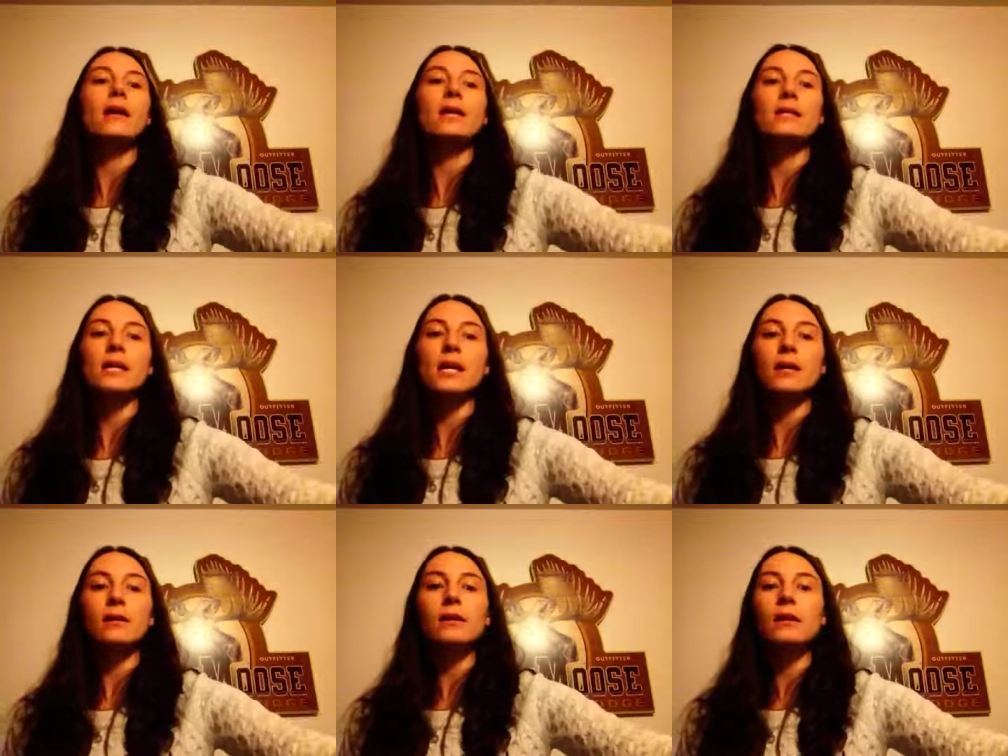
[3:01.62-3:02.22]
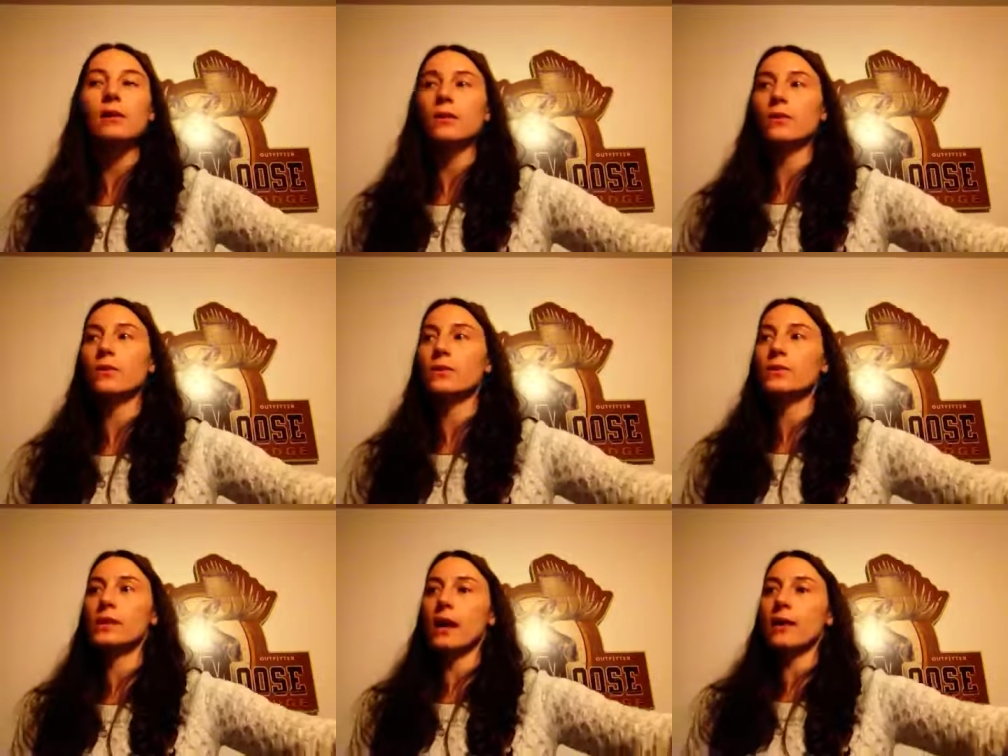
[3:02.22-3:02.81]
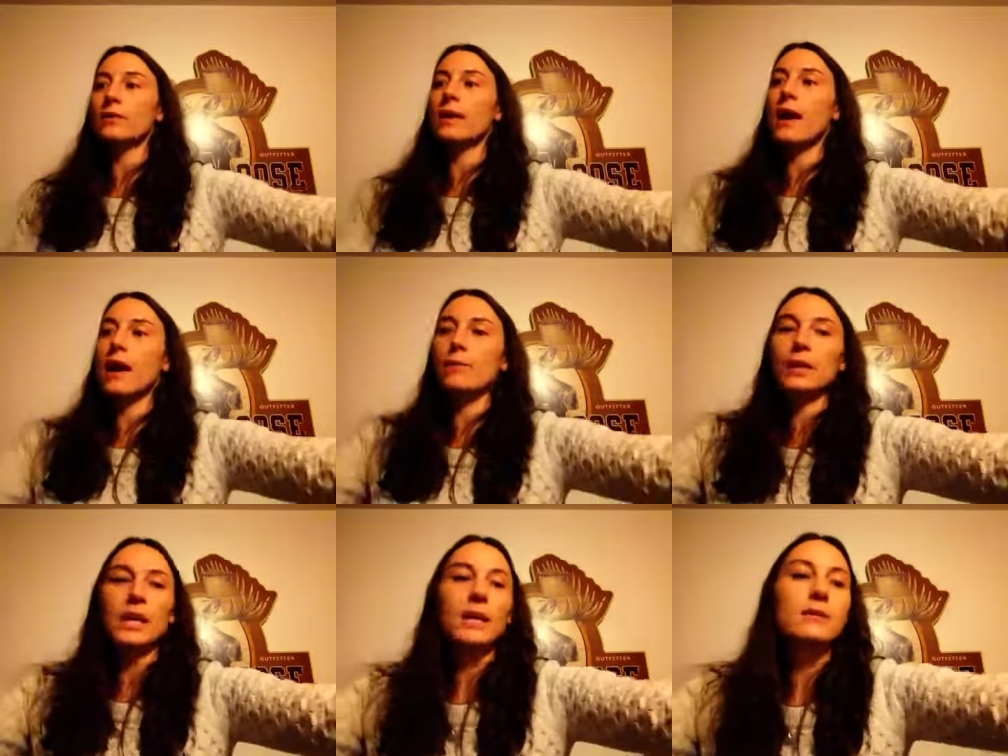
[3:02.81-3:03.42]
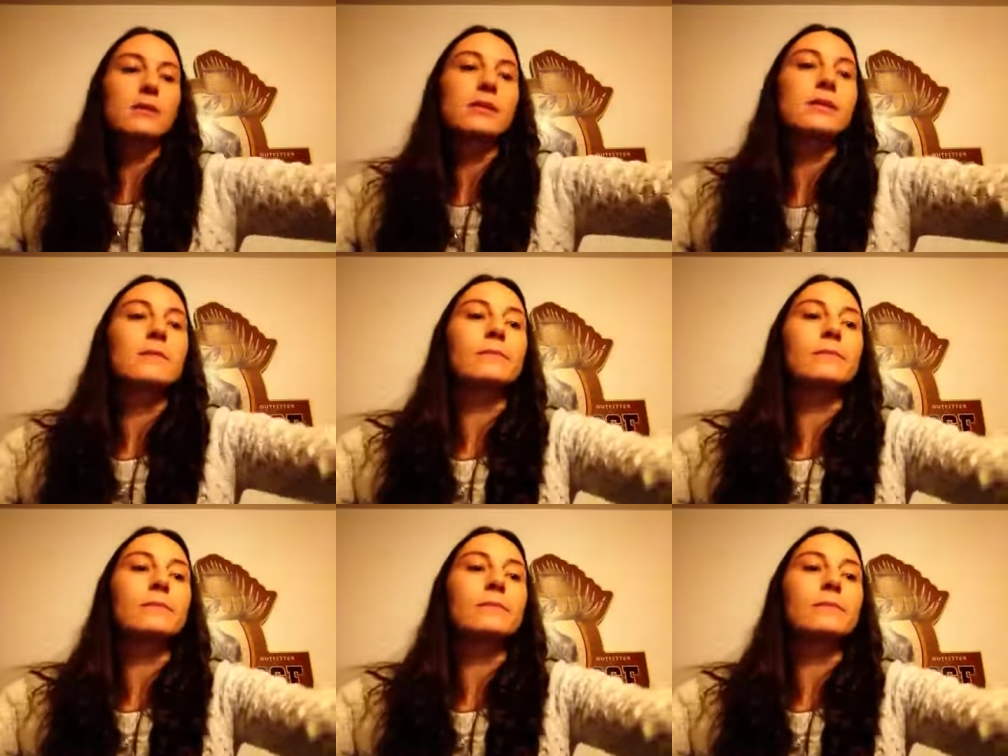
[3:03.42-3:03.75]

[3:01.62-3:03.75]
and take a look at those on the abacus.